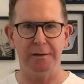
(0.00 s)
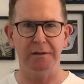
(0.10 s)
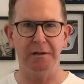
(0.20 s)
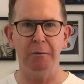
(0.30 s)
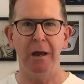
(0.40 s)

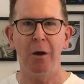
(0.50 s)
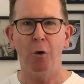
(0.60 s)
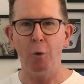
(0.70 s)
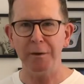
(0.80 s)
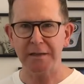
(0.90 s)
So
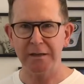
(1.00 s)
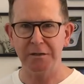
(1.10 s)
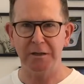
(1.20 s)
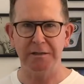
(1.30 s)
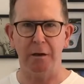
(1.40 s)
always ask
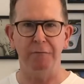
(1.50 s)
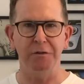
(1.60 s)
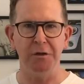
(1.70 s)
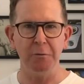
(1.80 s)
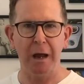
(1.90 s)
yourself, do
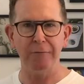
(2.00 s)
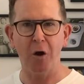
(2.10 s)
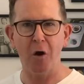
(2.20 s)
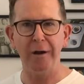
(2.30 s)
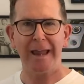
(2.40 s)
you have
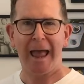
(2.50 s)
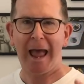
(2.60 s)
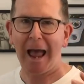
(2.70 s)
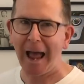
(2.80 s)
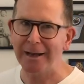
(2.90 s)
high
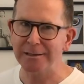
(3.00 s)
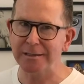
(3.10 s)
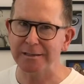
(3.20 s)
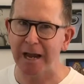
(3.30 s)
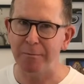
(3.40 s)
and
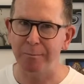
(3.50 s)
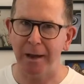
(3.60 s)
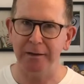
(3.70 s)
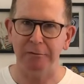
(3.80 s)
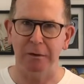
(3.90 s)
stable
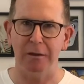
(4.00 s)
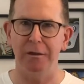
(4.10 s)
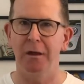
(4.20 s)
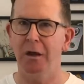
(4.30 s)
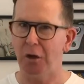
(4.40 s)
bandwidth,
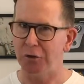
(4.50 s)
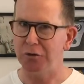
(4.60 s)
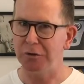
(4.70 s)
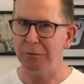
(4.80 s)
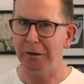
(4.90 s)
and
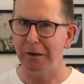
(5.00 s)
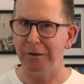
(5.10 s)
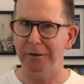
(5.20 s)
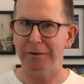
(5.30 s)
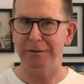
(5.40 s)
do your
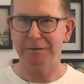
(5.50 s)
learners